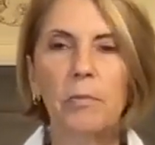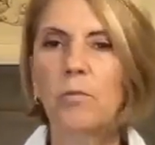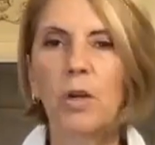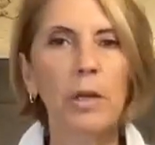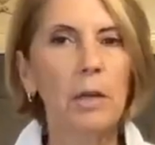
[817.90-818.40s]

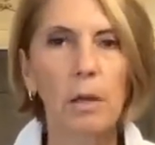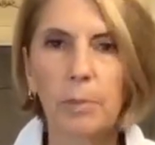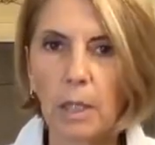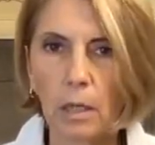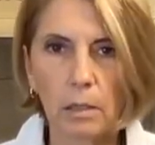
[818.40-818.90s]
Very
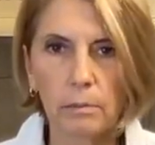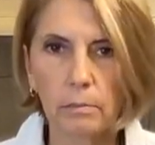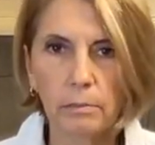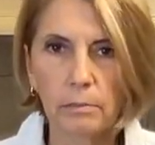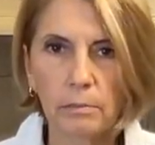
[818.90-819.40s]
complicated.
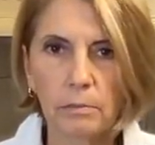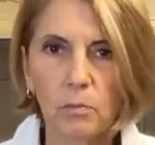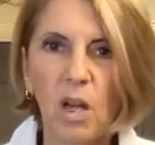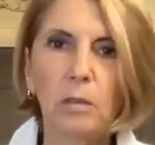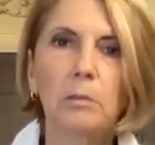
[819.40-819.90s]

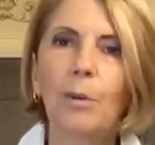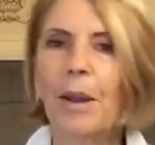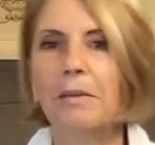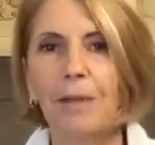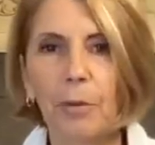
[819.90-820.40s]
Well,
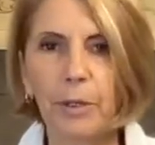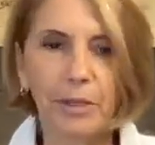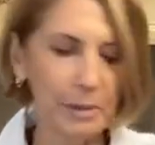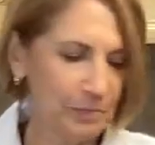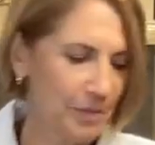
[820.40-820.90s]
okay, not
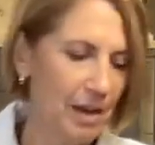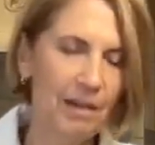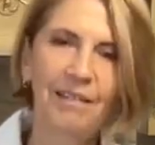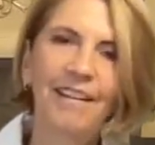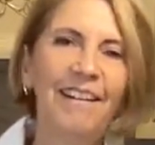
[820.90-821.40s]

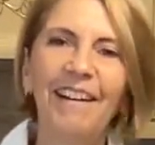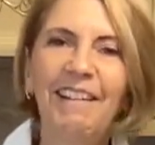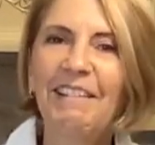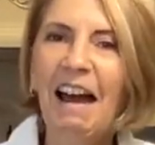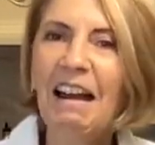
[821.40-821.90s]
really.
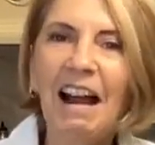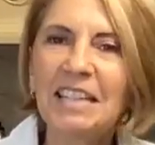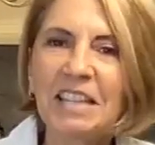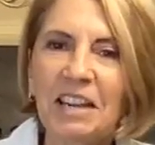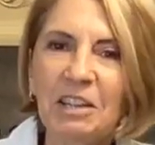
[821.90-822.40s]
Not
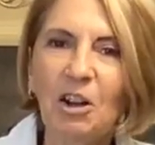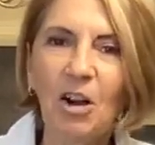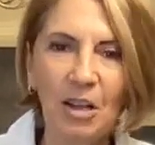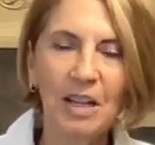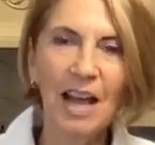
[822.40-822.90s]
high tech at
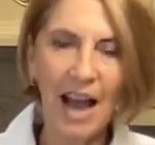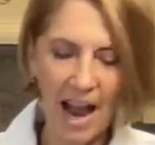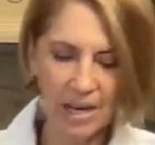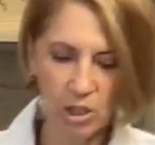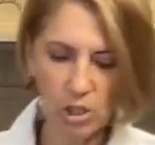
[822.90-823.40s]
all.
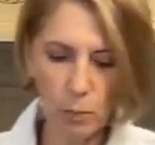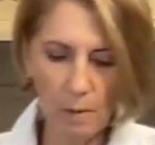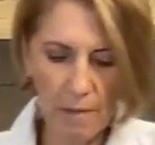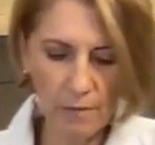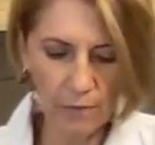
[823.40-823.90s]
I just
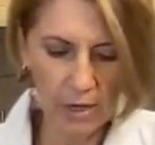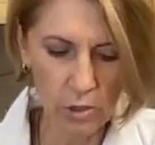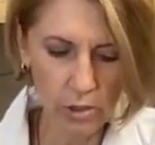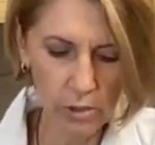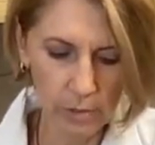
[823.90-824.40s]
wet my
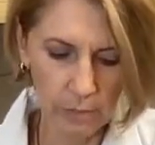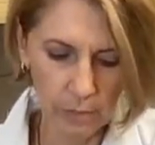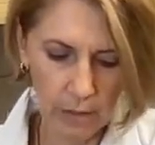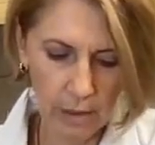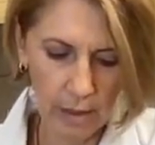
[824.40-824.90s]
fingers
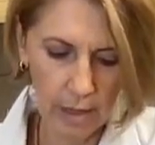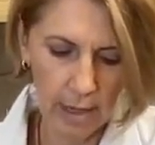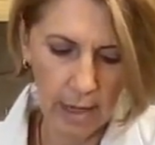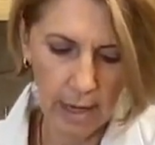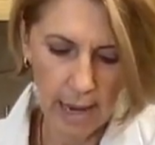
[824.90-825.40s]

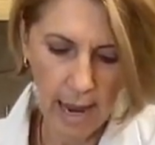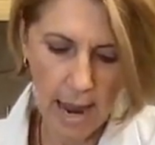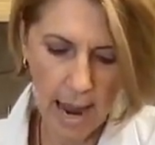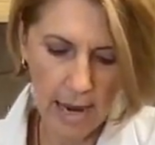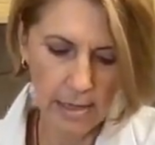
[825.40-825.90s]

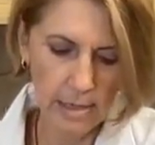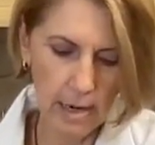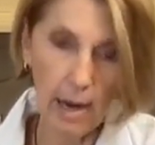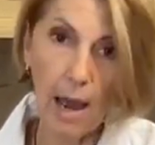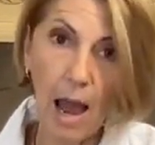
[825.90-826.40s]
and
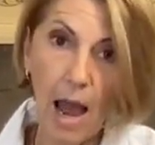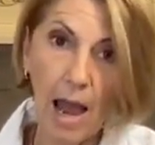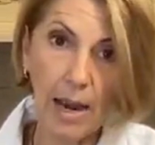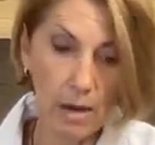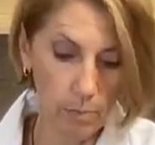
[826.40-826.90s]

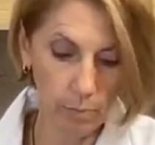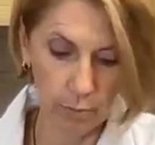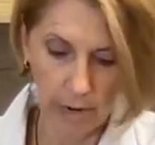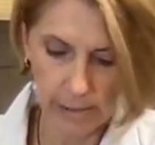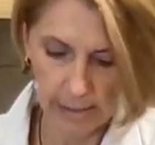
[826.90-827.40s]
I
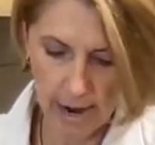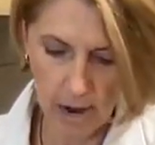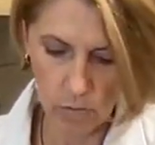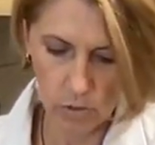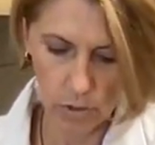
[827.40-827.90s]
press
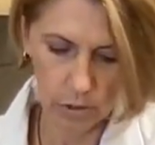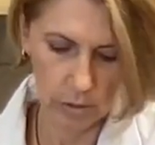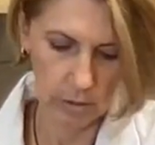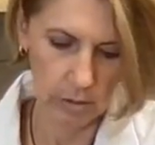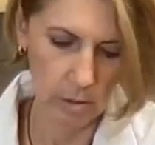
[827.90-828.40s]
out
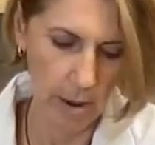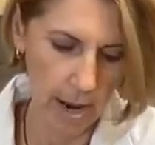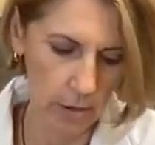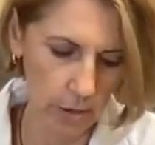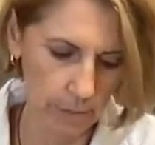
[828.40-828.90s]
the
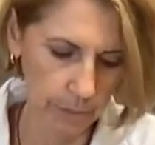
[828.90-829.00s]
batter.